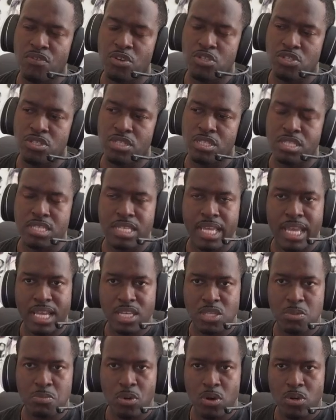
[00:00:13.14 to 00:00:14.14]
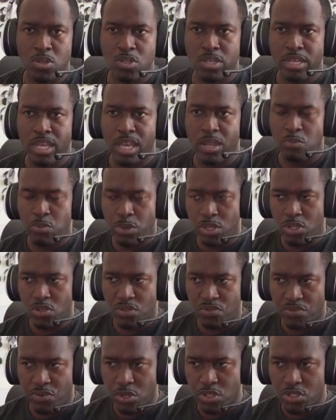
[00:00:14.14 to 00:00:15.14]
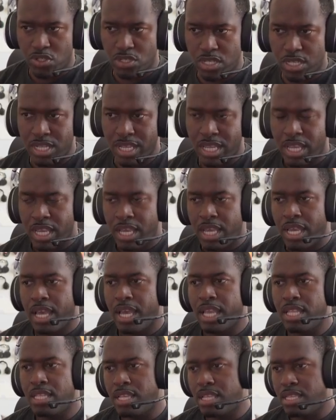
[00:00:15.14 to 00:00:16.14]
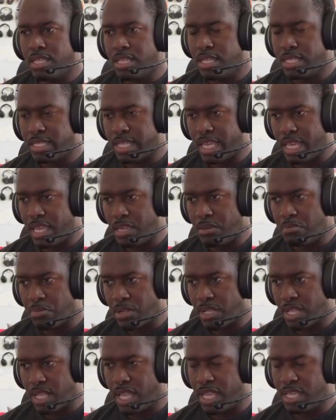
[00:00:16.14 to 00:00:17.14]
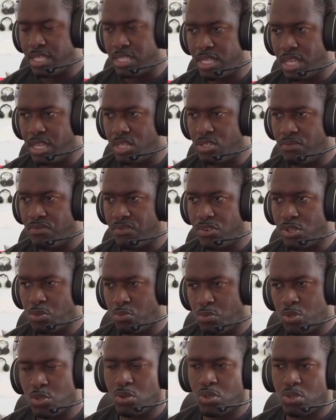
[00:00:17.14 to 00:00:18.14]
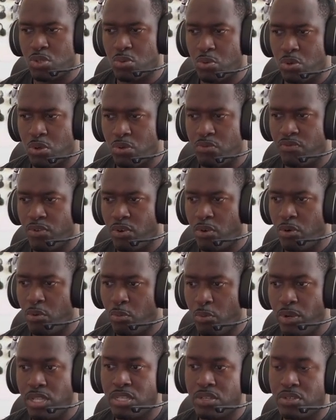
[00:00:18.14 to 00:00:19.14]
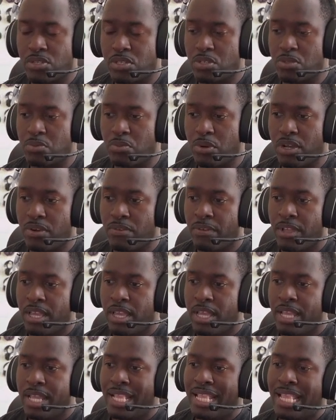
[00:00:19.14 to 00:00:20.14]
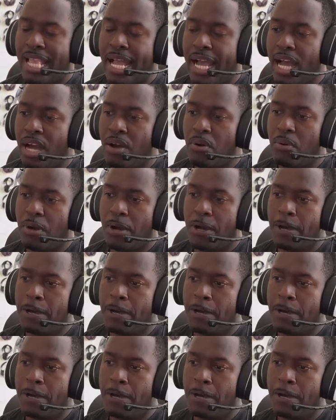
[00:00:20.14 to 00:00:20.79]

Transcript: version, this is the Xbox and Windows version and then there's a PlayStation version which also works for Windows as well. Now